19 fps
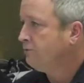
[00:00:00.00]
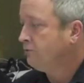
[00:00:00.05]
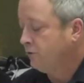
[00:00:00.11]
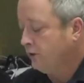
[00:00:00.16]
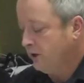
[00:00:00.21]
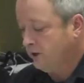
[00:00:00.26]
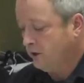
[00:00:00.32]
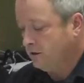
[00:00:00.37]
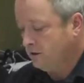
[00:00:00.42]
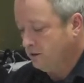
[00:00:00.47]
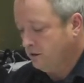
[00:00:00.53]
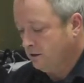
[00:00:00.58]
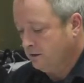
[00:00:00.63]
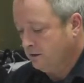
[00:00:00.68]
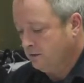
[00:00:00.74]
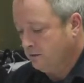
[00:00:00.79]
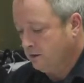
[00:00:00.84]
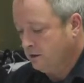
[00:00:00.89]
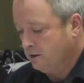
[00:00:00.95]
for any of
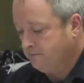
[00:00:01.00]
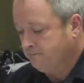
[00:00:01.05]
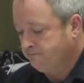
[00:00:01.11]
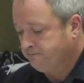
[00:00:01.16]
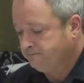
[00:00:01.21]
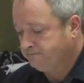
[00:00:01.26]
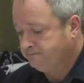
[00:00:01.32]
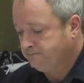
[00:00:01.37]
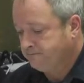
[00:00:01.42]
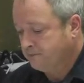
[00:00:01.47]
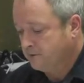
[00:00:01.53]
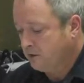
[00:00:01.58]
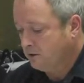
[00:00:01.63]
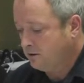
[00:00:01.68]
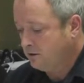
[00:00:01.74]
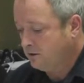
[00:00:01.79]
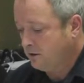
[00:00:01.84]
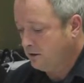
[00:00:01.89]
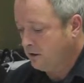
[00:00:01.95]
the um,
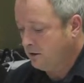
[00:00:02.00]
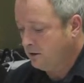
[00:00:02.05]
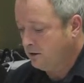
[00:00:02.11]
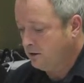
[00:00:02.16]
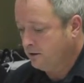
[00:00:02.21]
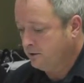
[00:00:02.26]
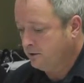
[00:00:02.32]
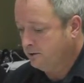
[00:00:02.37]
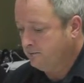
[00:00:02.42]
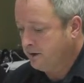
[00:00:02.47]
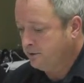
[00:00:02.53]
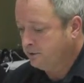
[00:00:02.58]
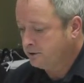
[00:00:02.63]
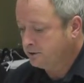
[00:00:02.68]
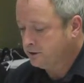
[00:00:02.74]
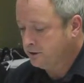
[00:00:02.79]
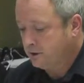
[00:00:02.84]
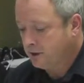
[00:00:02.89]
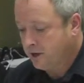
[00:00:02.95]
any of the
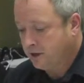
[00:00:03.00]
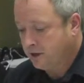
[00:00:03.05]
members of the